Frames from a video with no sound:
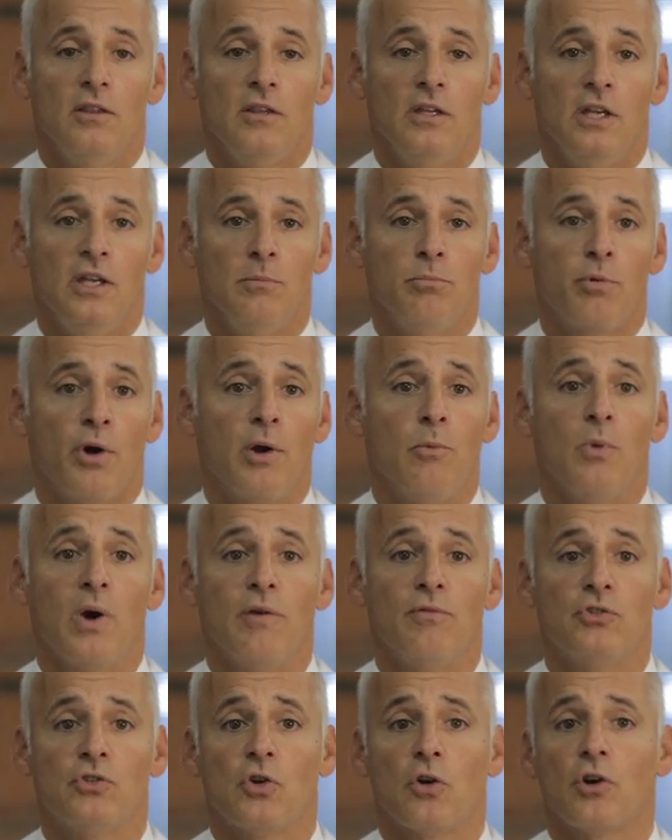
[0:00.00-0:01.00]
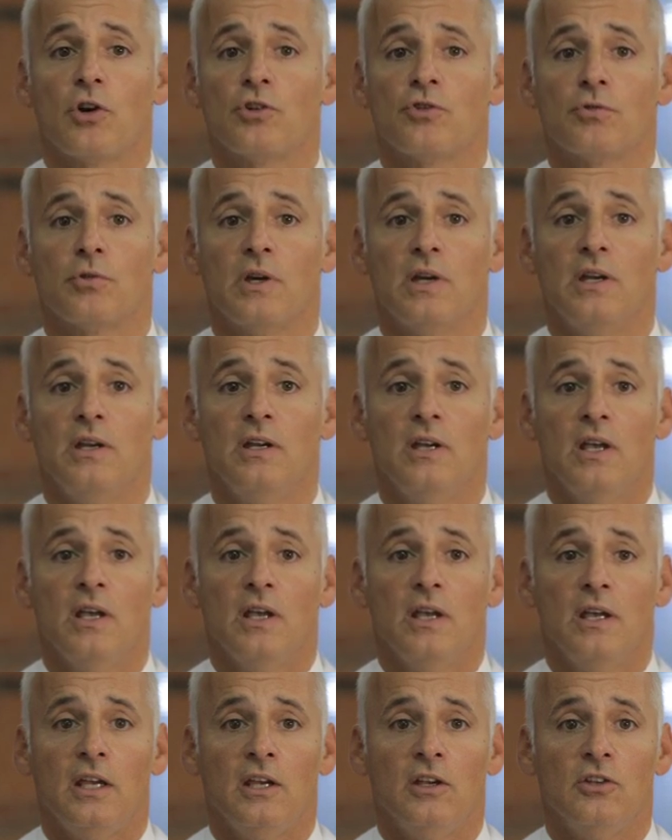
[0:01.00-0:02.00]
The brainwave circuitry
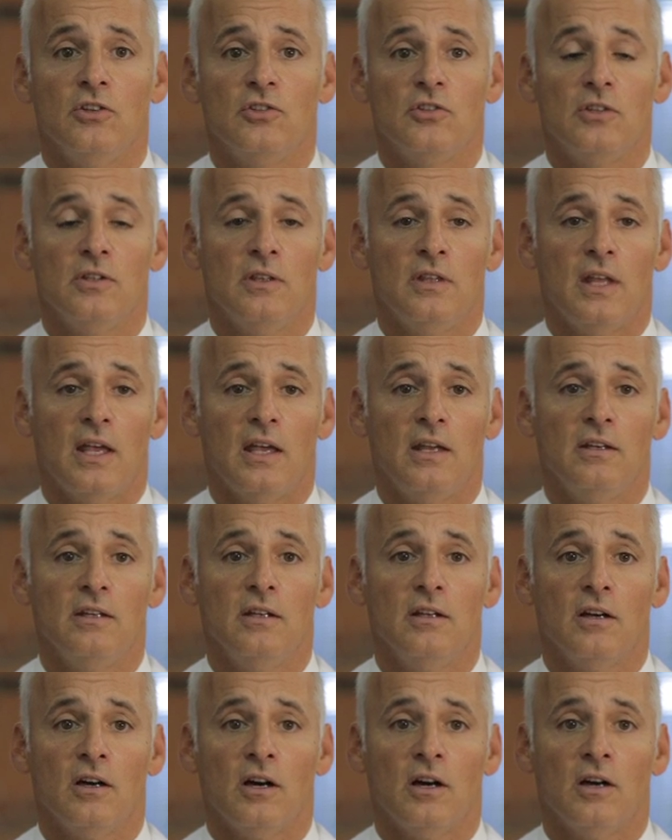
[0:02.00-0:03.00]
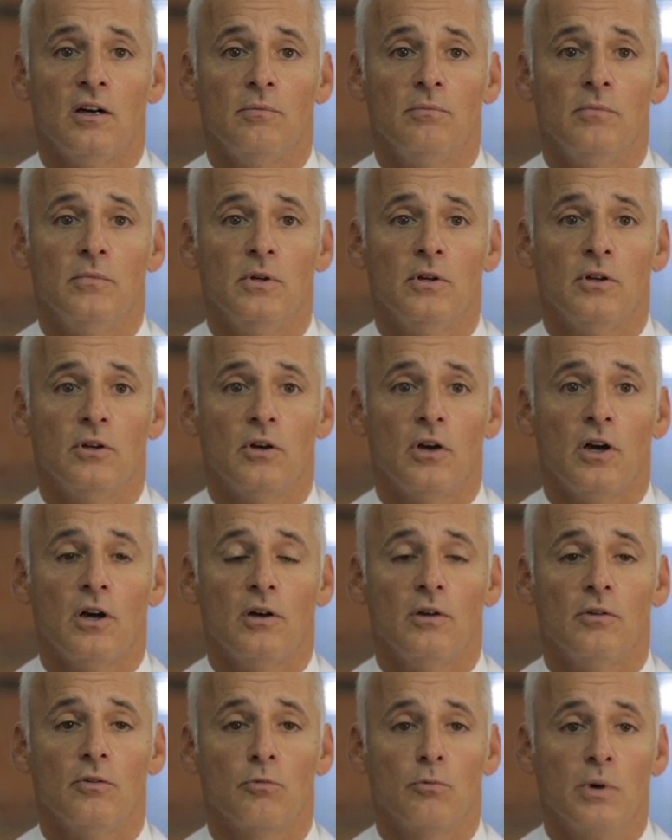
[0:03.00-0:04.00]
is then um,
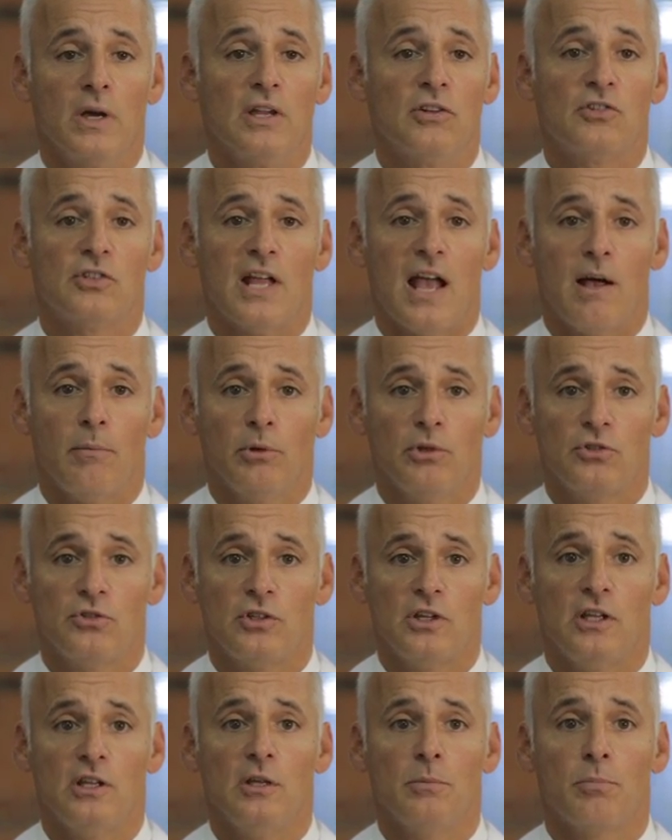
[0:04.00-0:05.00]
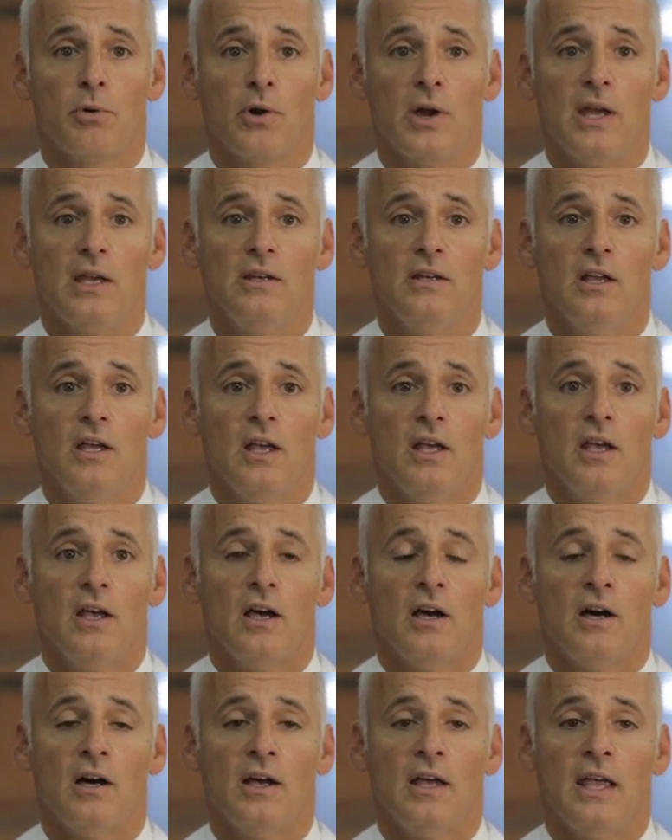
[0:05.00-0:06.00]
uh, reestablished in the brain,
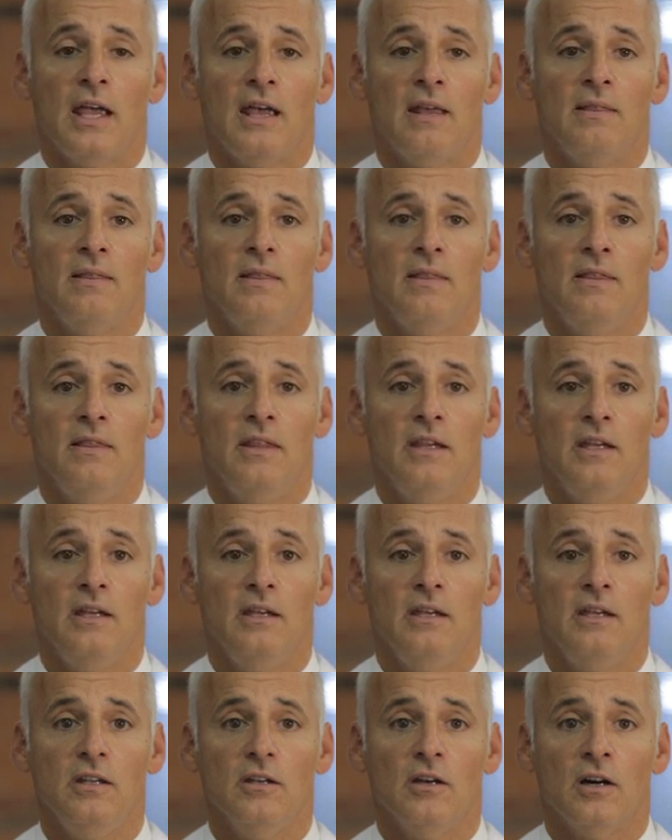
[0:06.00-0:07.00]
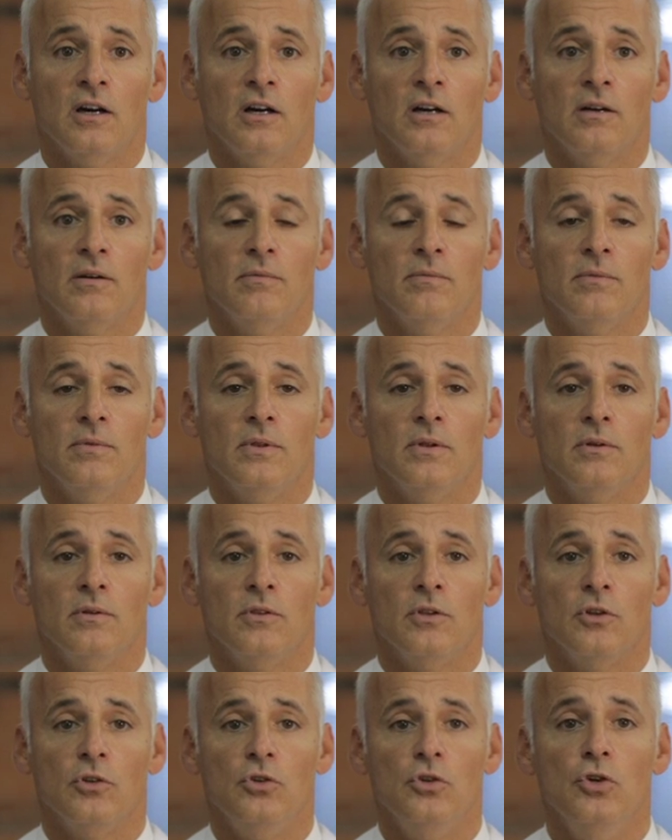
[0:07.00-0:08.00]
uh, and the, uh, the,
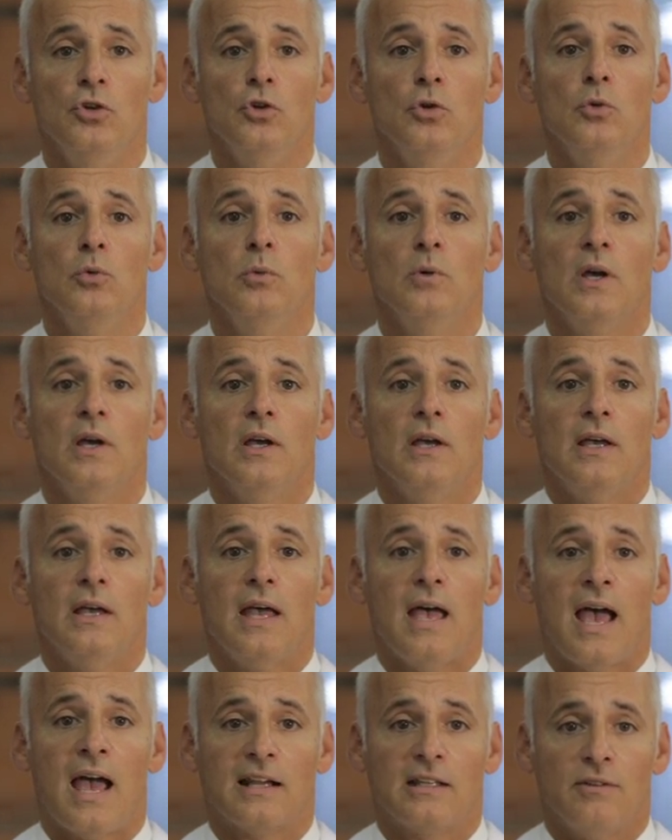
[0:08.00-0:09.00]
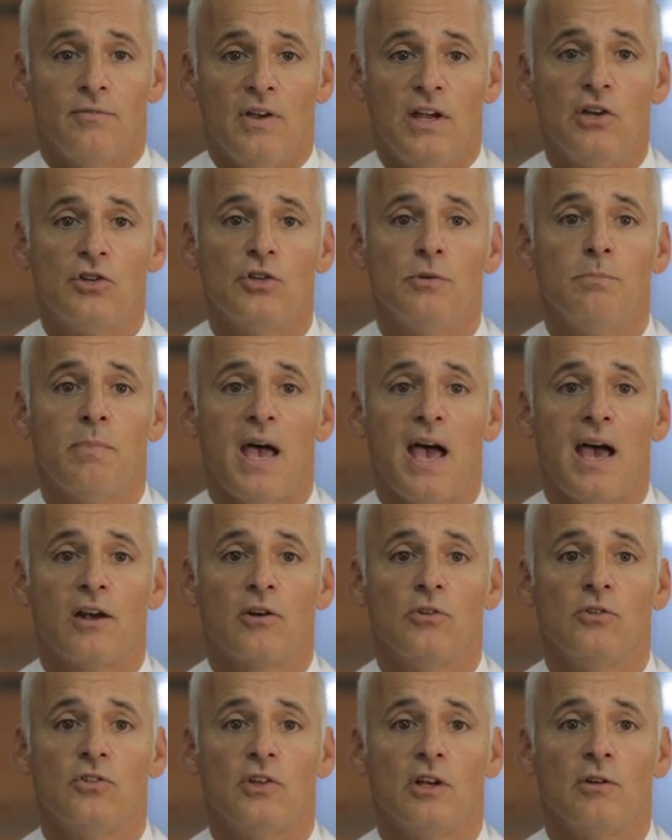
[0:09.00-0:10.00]
the new activation
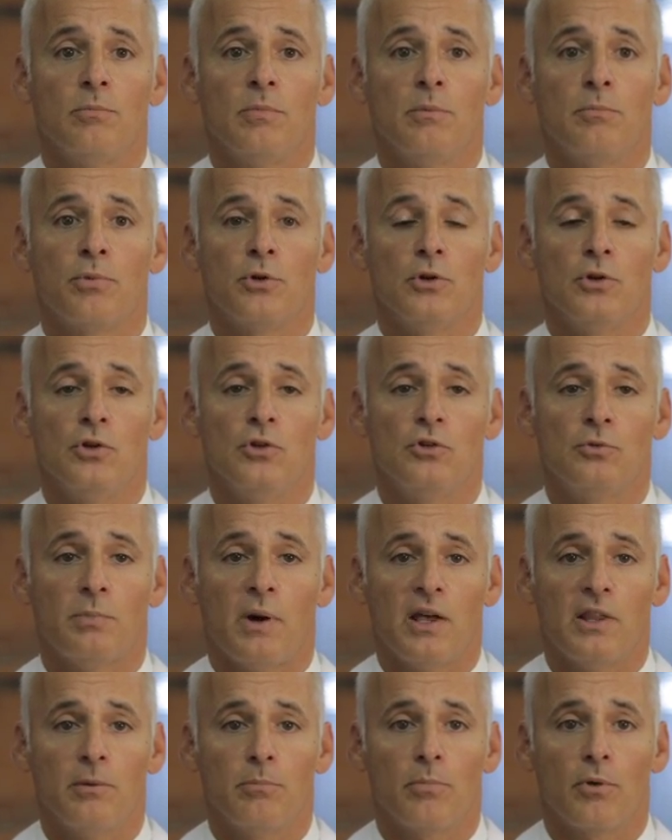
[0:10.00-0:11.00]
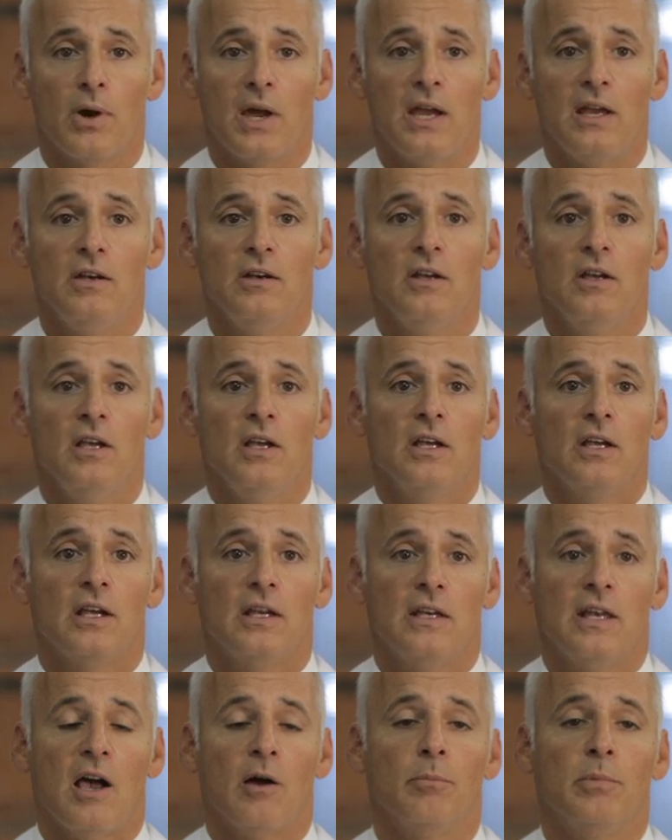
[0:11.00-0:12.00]
patterns that have been produced by the brain
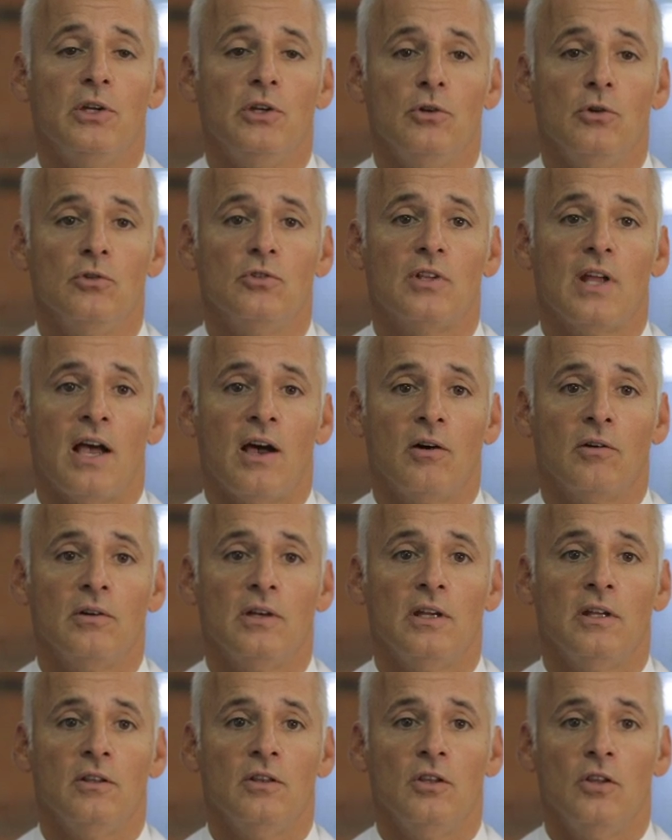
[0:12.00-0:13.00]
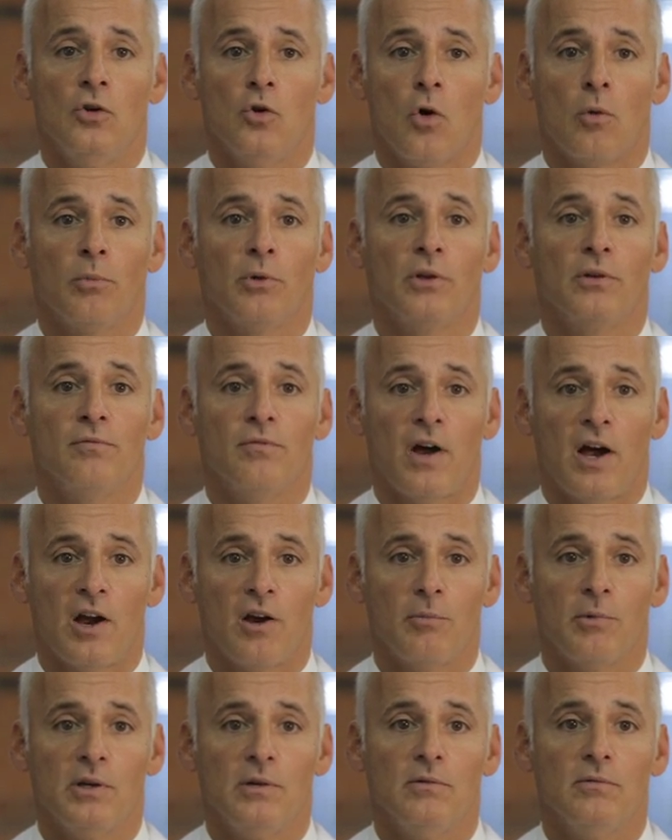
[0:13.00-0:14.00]
can now be used out in the normal
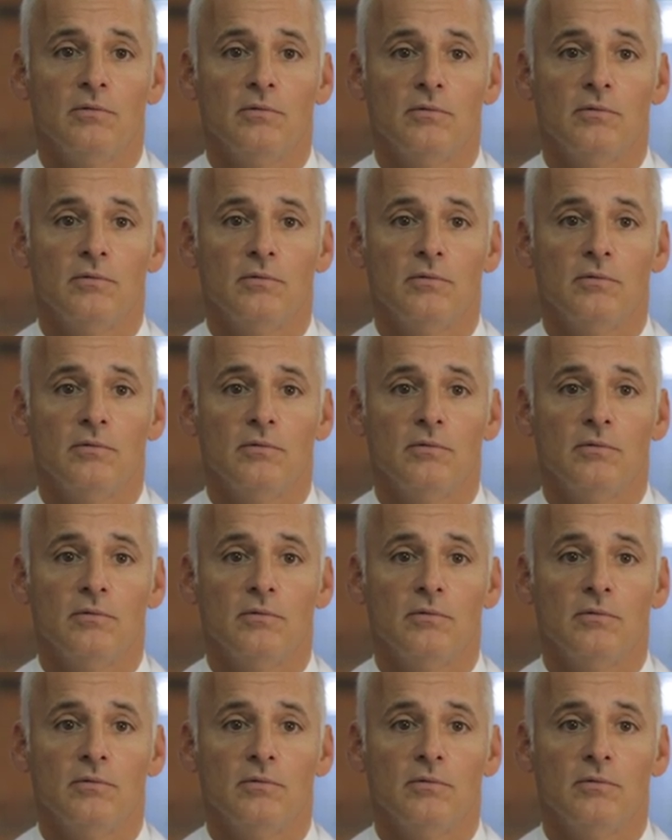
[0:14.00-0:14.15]
environment.